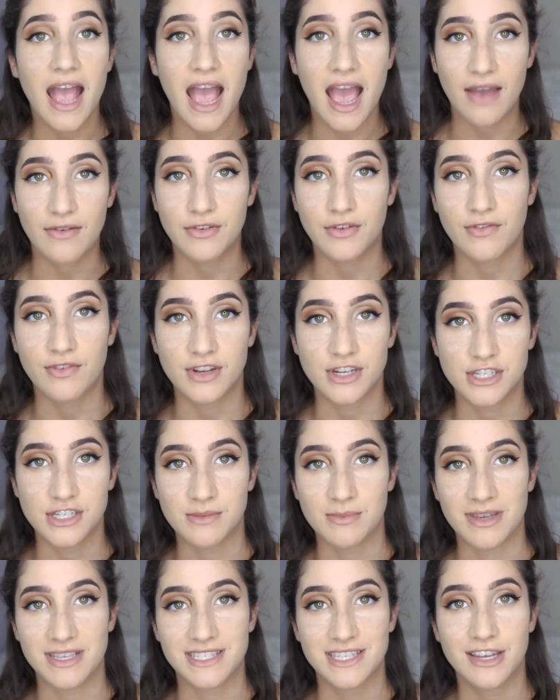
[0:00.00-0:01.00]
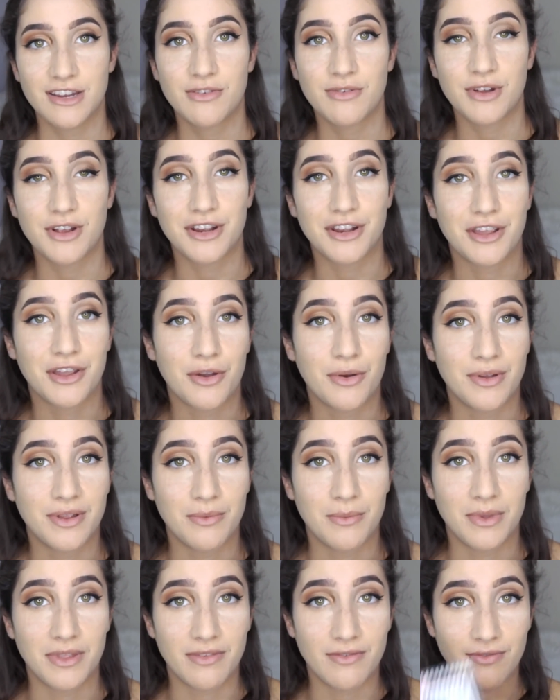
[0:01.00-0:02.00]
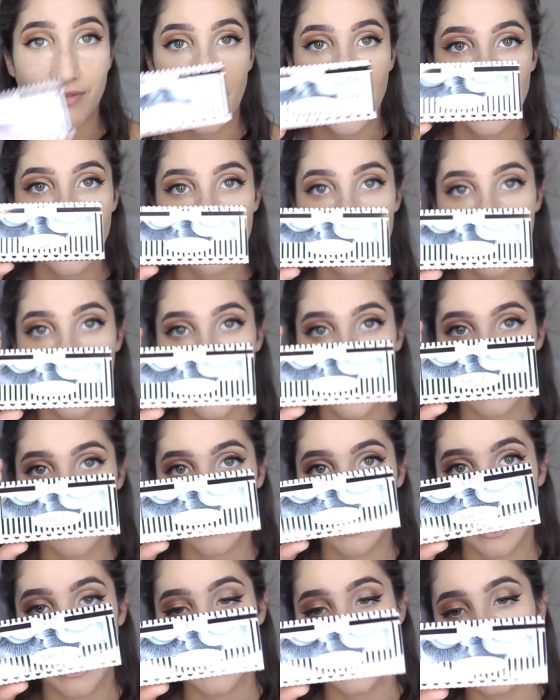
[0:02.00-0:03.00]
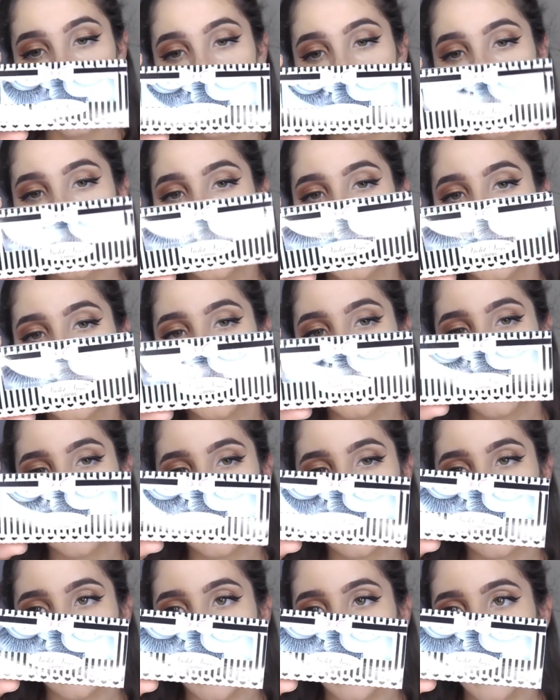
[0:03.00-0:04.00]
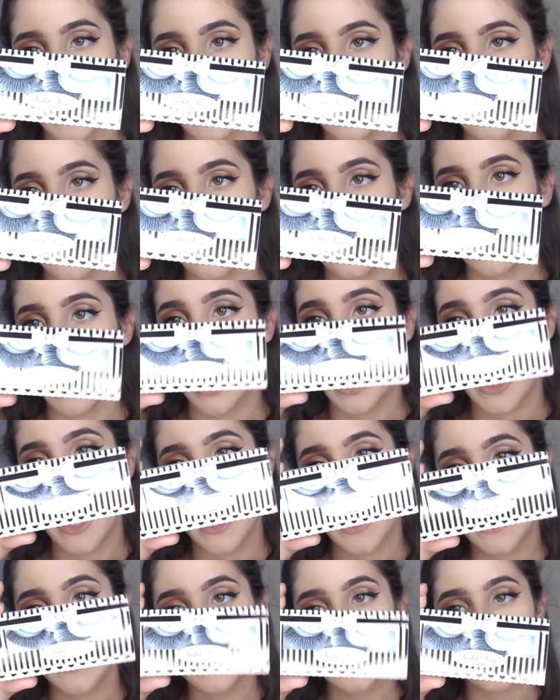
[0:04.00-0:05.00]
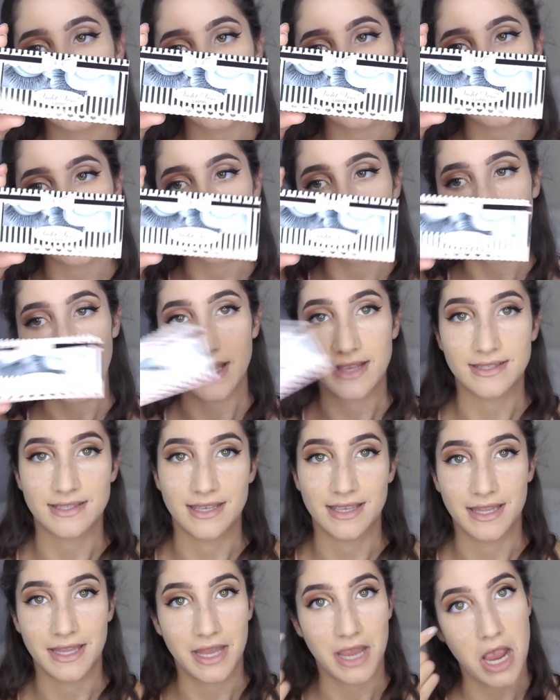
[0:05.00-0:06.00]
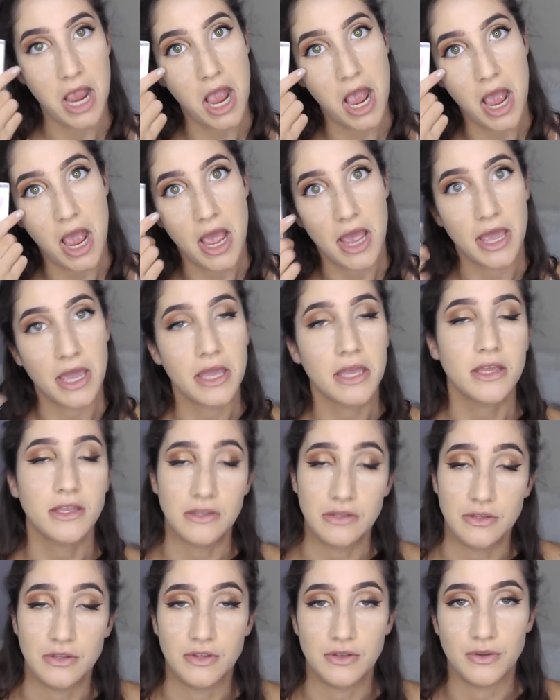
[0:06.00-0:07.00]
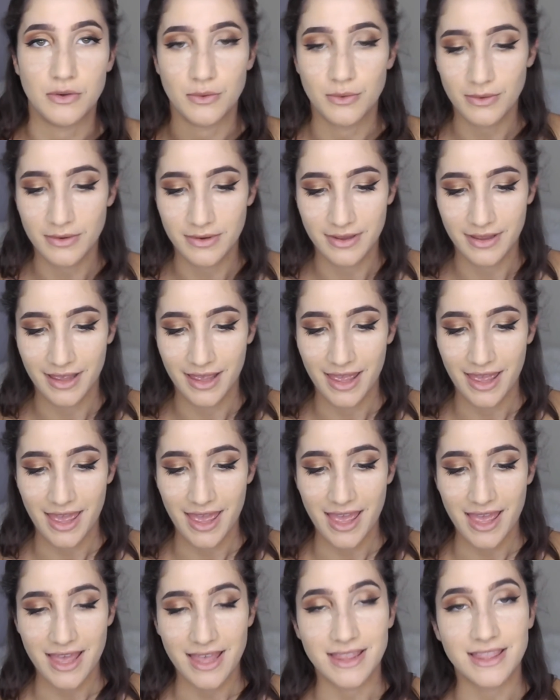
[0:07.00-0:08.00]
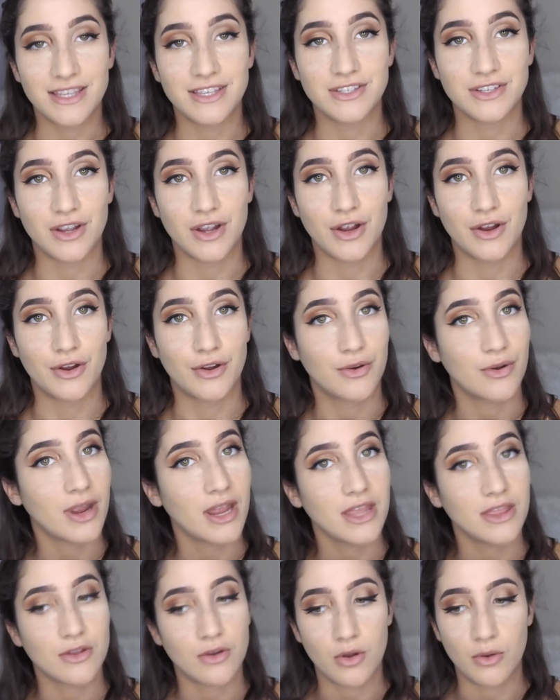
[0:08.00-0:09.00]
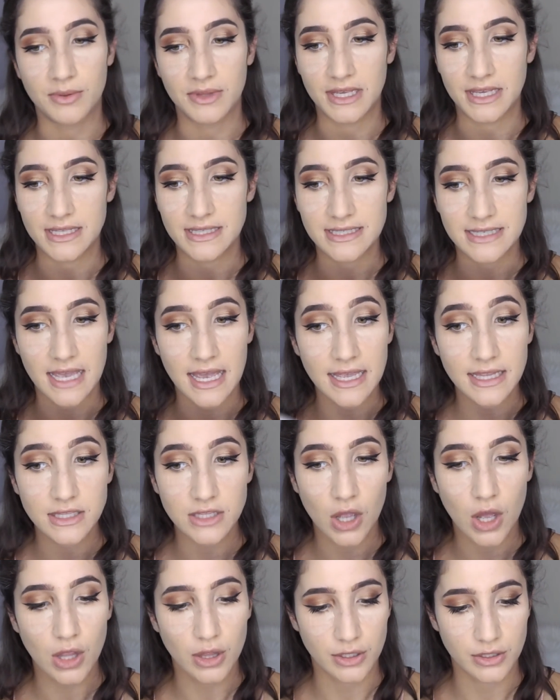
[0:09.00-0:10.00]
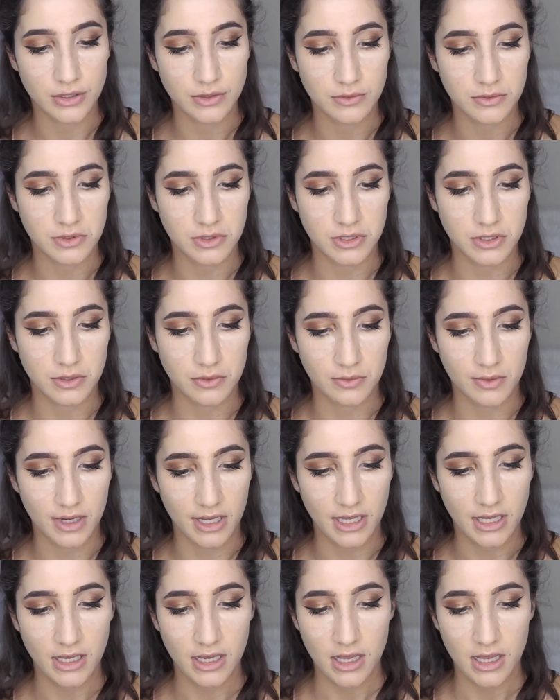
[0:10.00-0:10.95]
After finishing mascara, we're going to go in with Violet Voss Lashes in the style I Do, as in I do. These are great. They're only $10, which is great.